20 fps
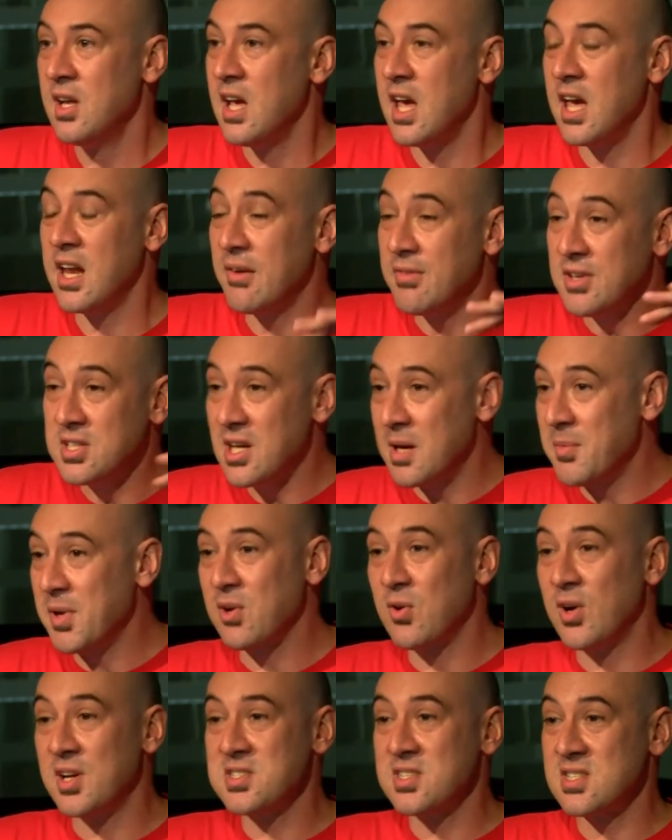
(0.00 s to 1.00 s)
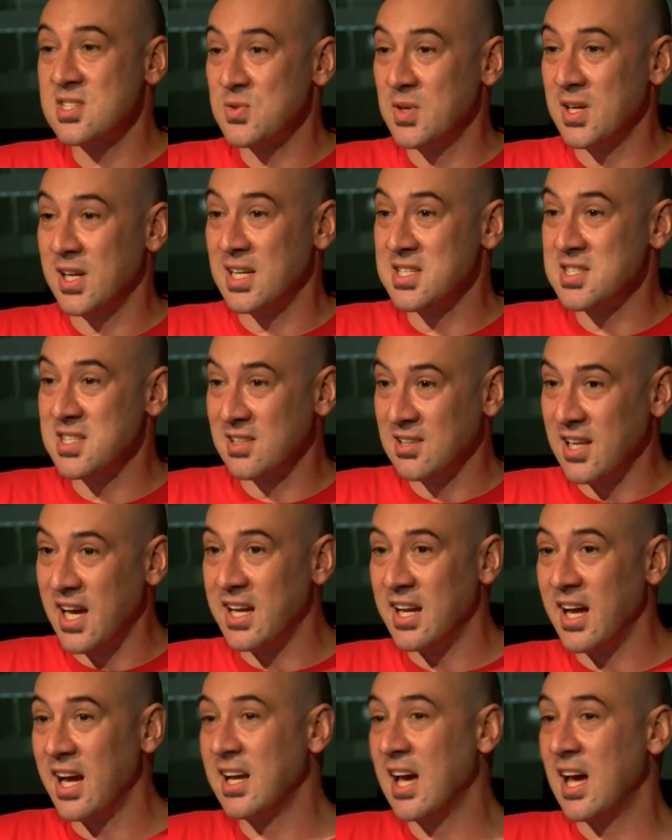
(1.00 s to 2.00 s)
and every time I cross the street against the
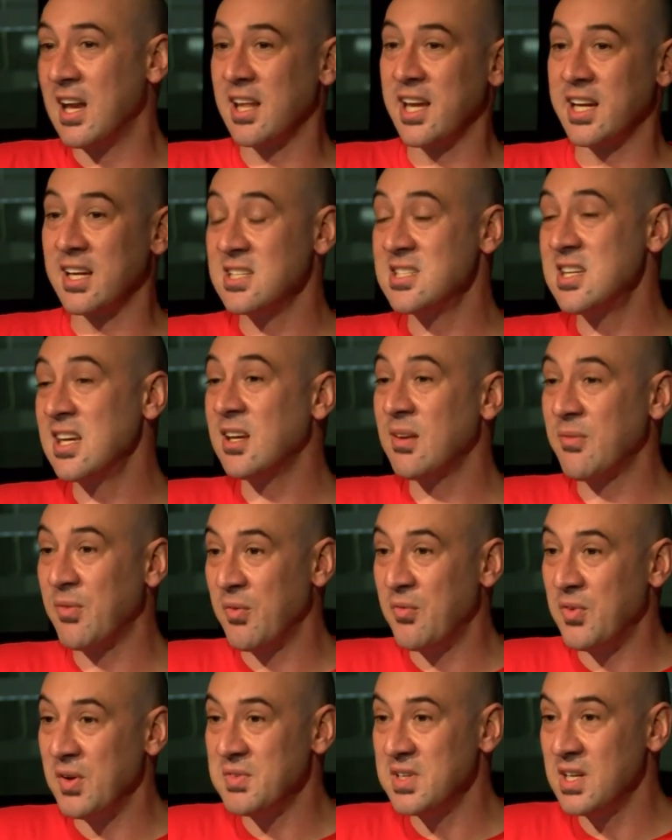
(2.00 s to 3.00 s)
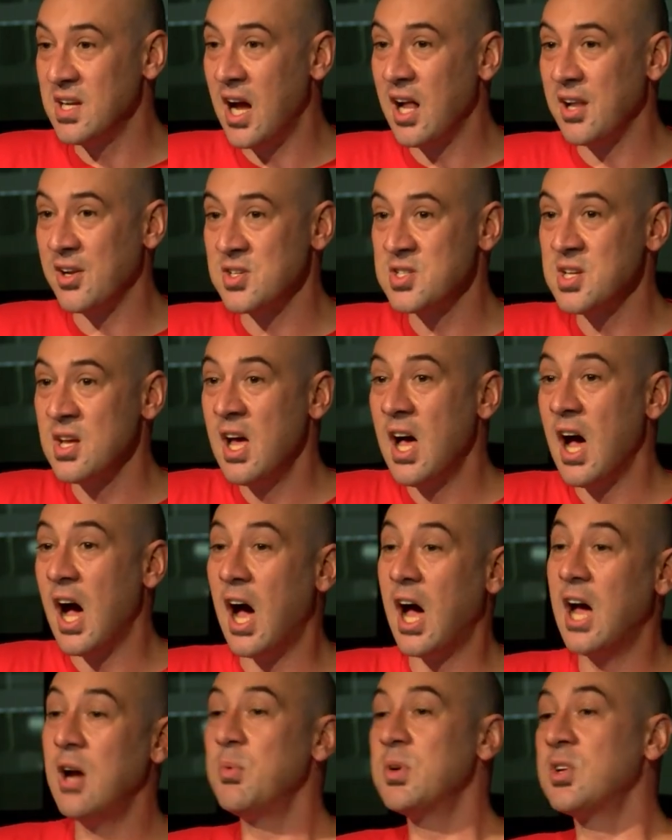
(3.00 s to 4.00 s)
light, I got like a ticket for $50,
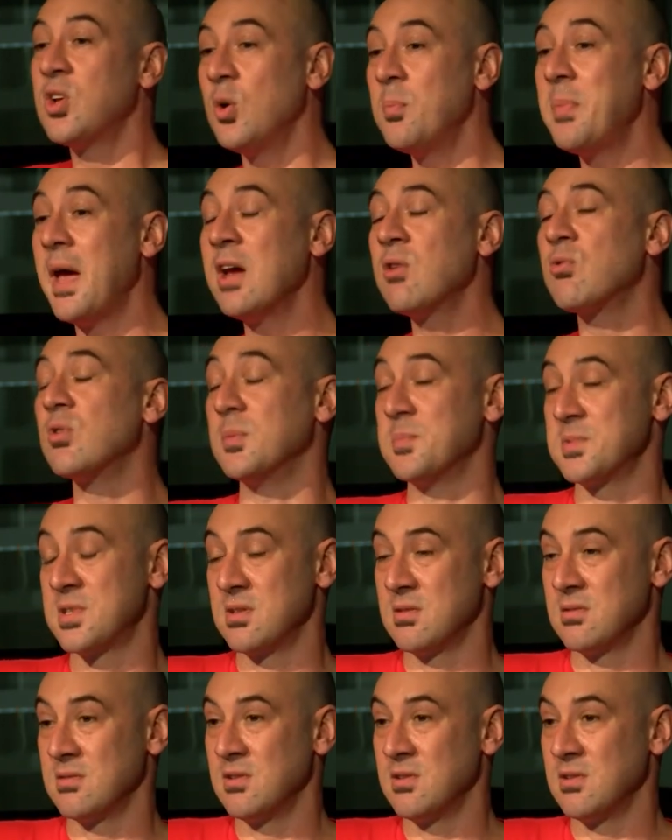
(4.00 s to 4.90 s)
I would go bankrupt.